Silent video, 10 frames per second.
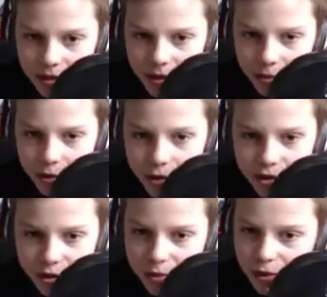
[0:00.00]
so I'm
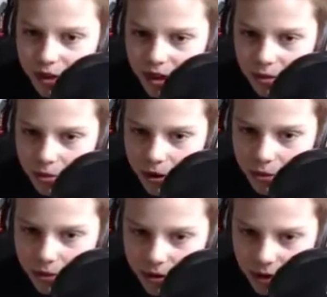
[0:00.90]
not used to building
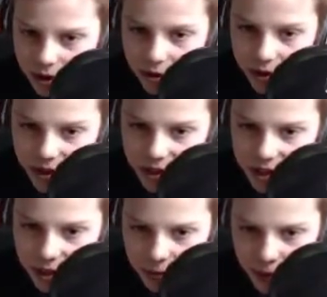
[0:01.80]
pueblos in a
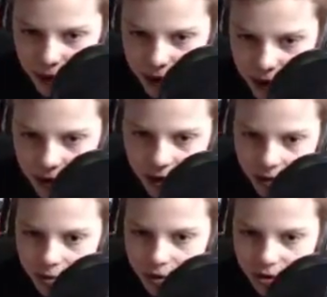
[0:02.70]
unique shape. Like
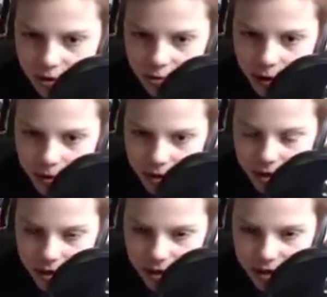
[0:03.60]
most of the
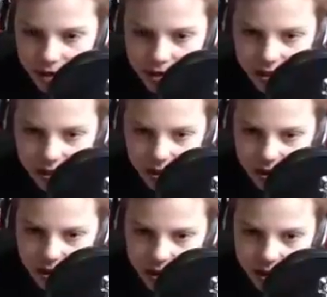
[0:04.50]
pueblos are
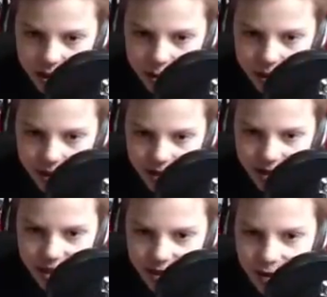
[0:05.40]
this this six by
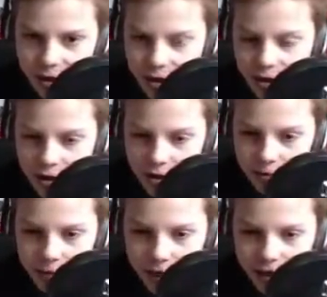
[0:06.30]
seven shape,
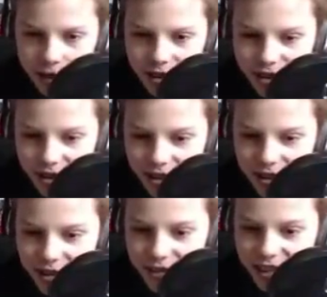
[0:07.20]
but
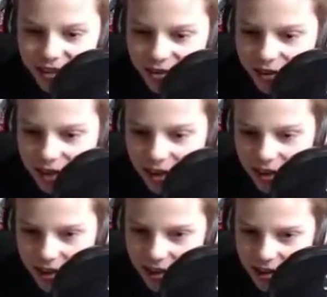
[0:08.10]
I've had a little
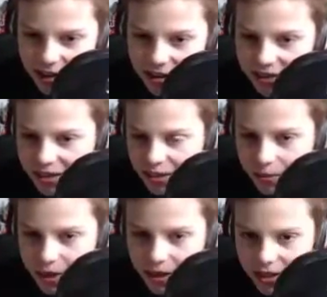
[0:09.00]
think, and
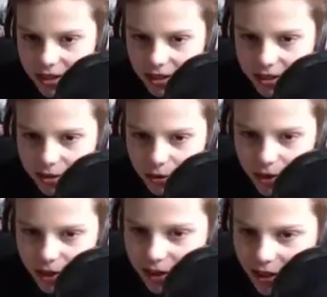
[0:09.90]
I'm guessing
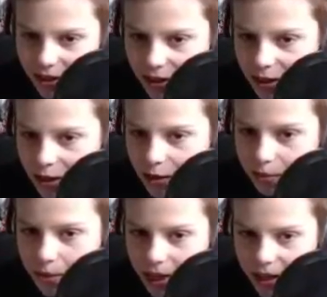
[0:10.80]
this one
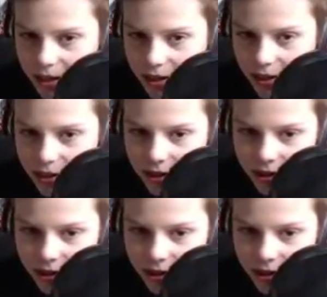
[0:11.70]
can be